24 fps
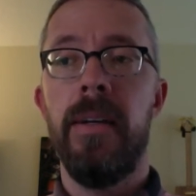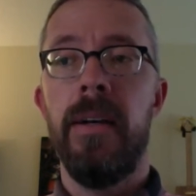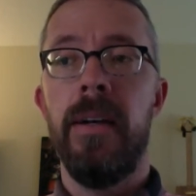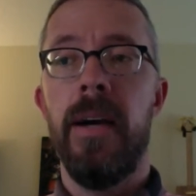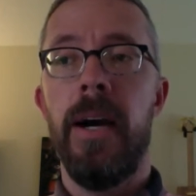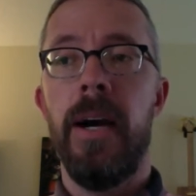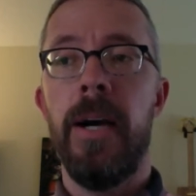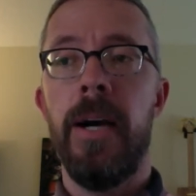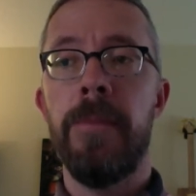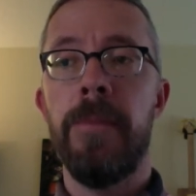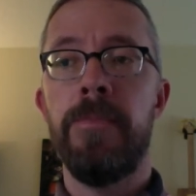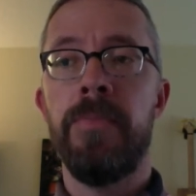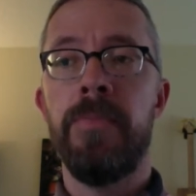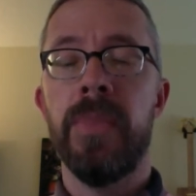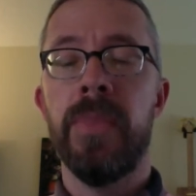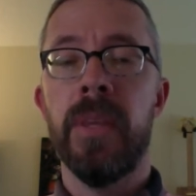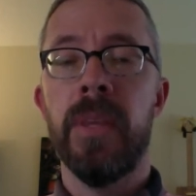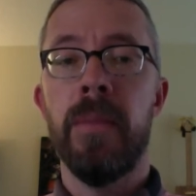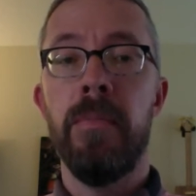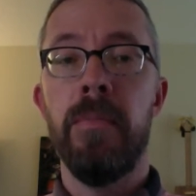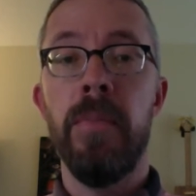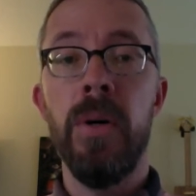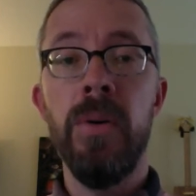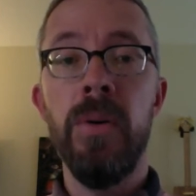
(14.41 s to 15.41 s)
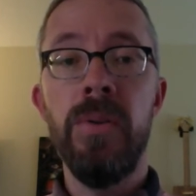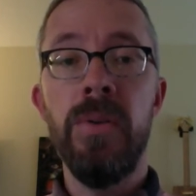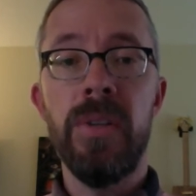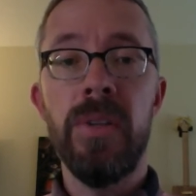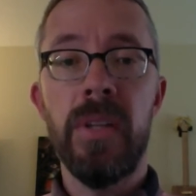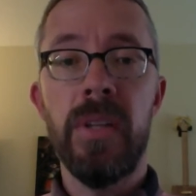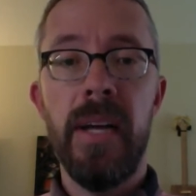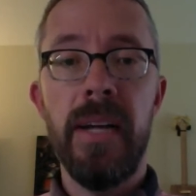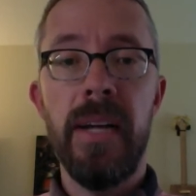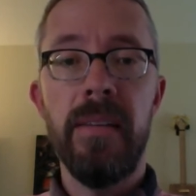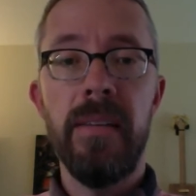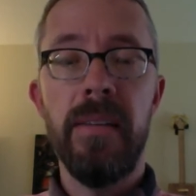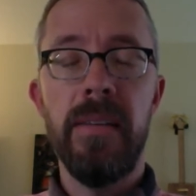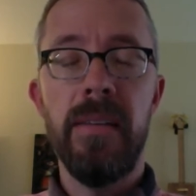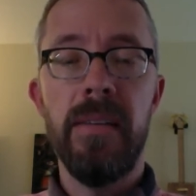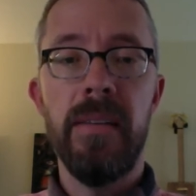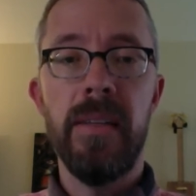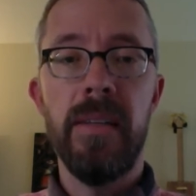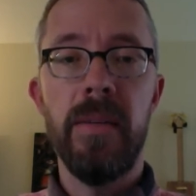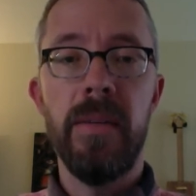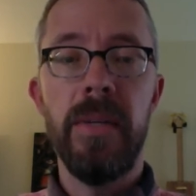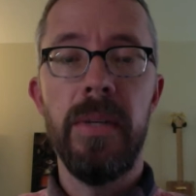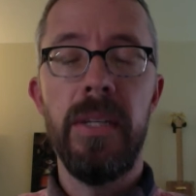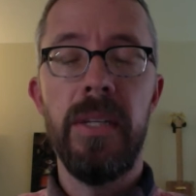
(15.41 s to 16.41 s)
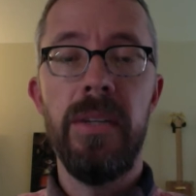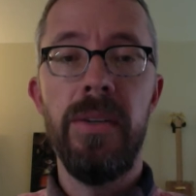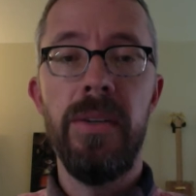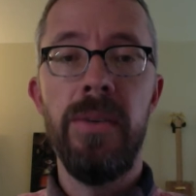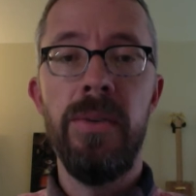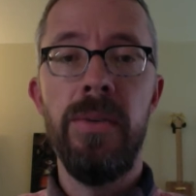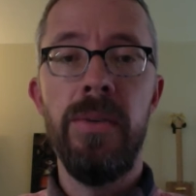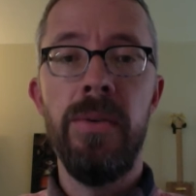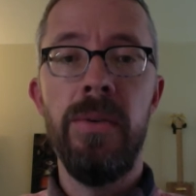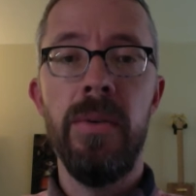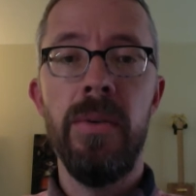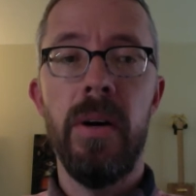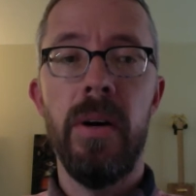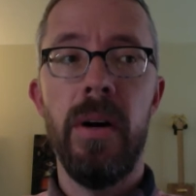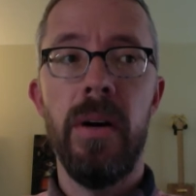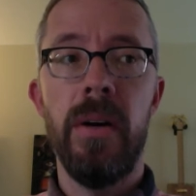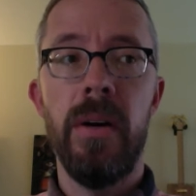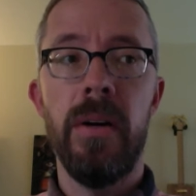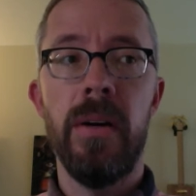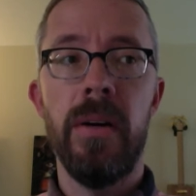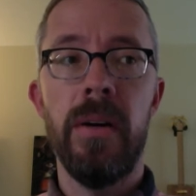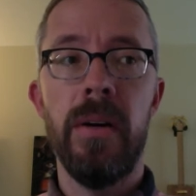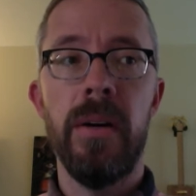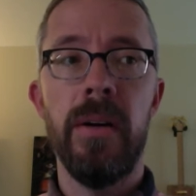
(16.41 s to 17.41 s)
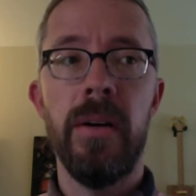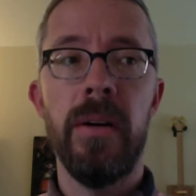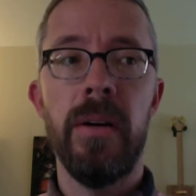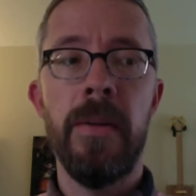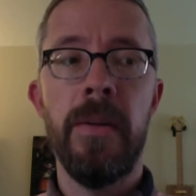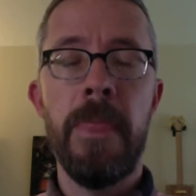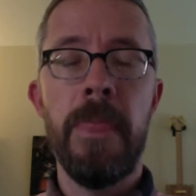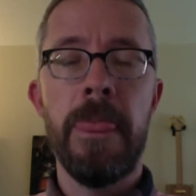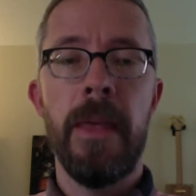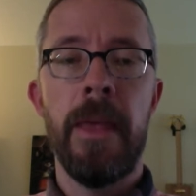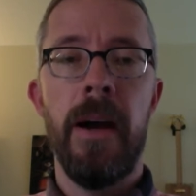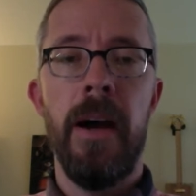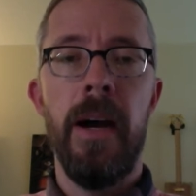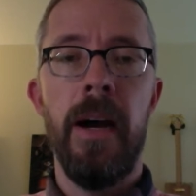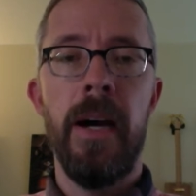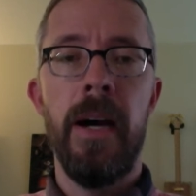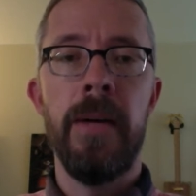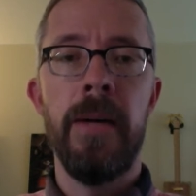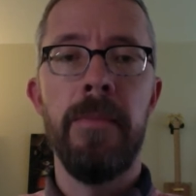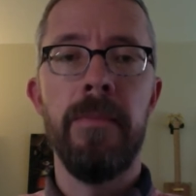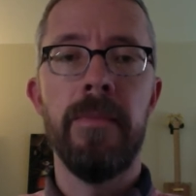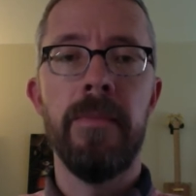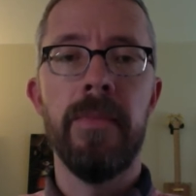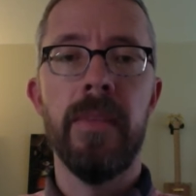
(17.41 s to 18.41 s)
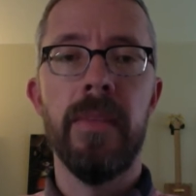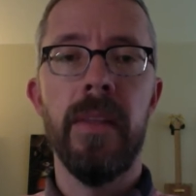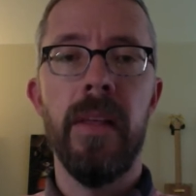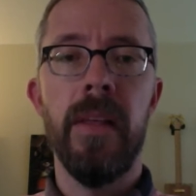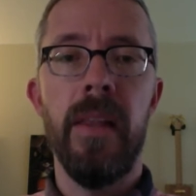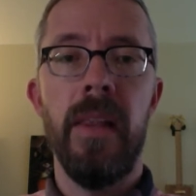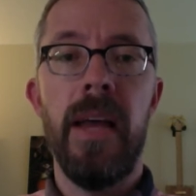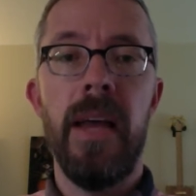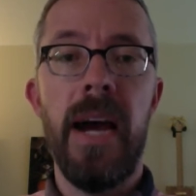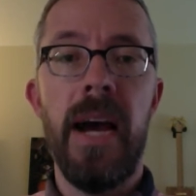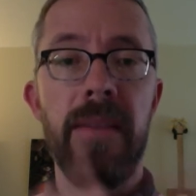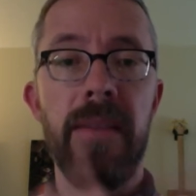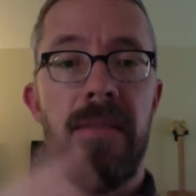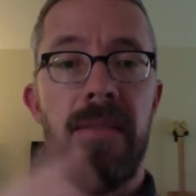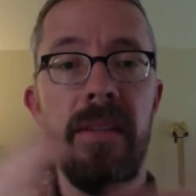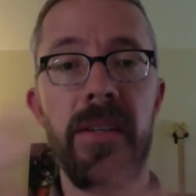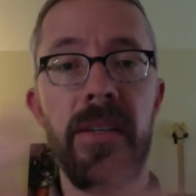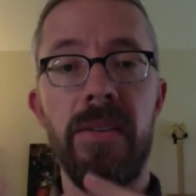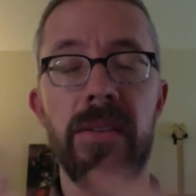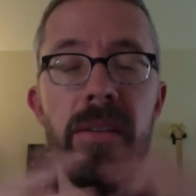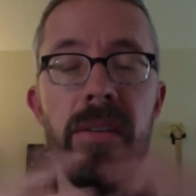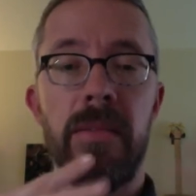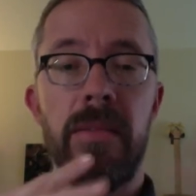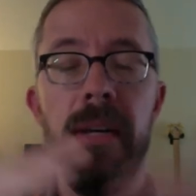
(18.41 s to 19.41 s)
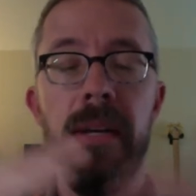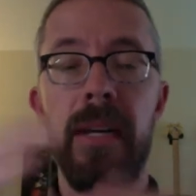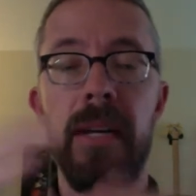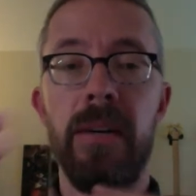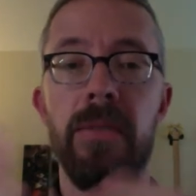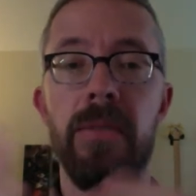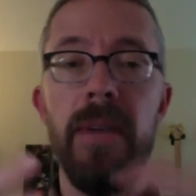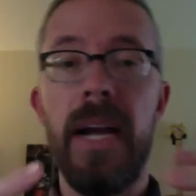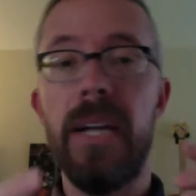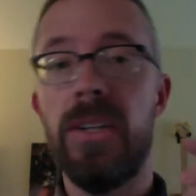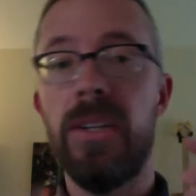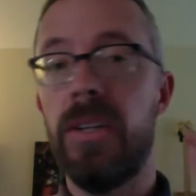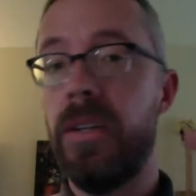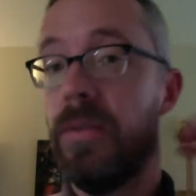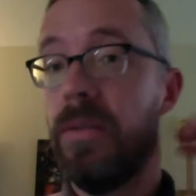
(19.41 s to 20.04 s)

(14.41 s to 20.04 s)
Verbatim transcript: Um, most classes that we do are um, live and there's some interaction.